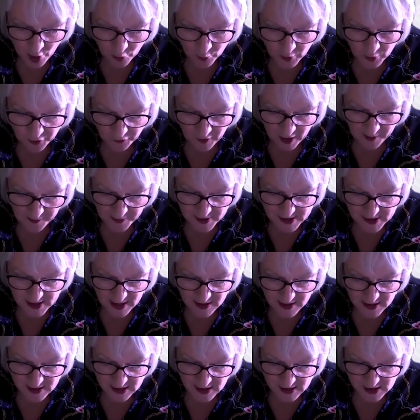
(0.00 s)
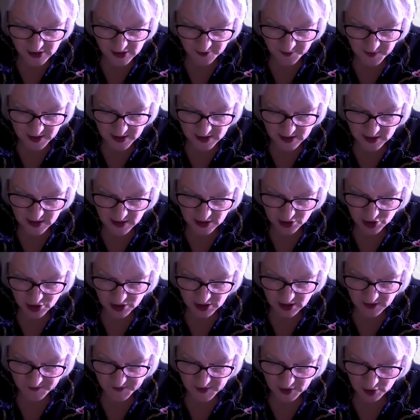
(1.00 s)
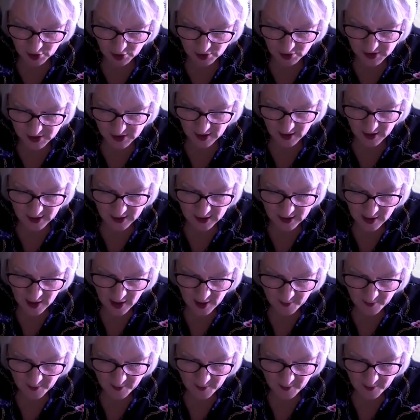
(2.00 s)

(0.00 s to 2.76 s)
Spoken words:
with representatives from these initiatives alongside